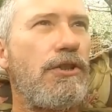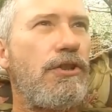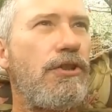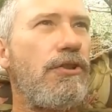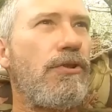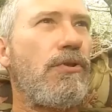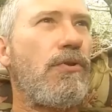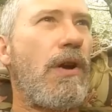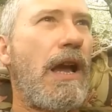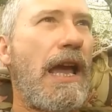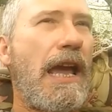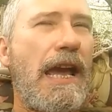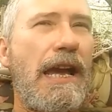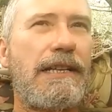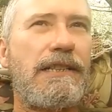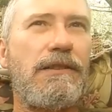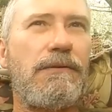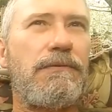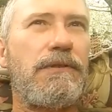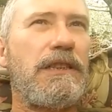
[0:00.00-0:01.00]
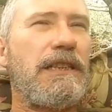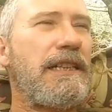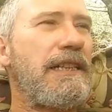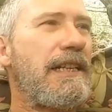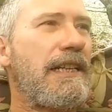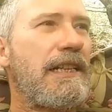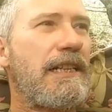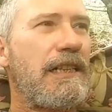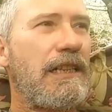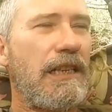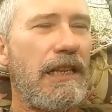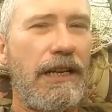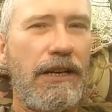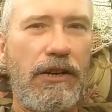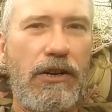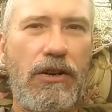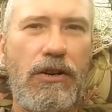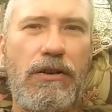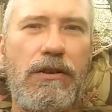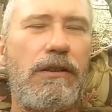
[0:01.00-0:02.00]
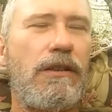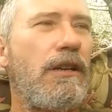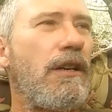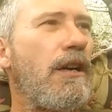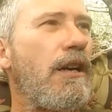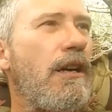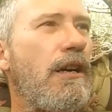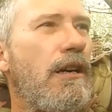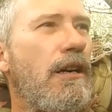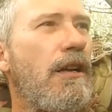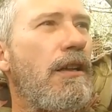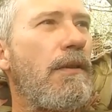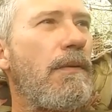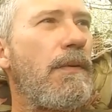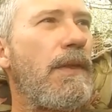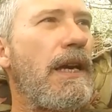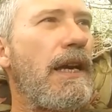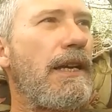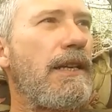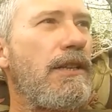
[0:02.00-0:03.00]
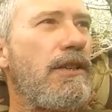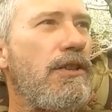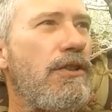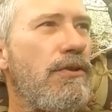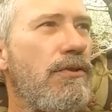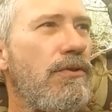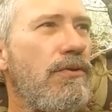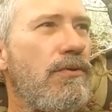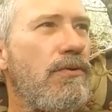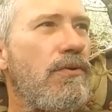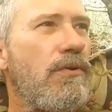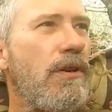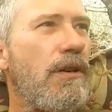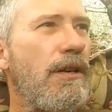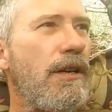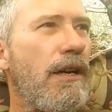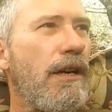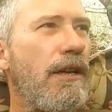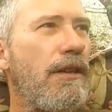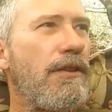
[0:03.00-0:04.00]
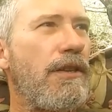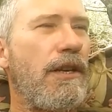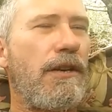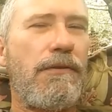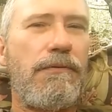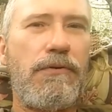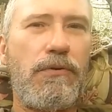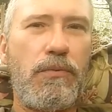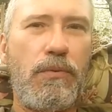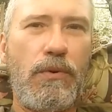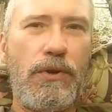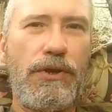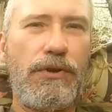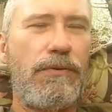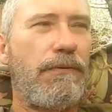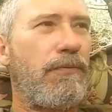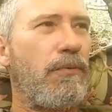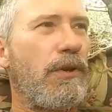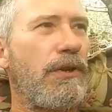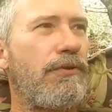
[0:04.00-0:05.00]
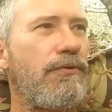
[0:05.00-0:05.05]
to actively declare uh, that you, uh, that if you, you've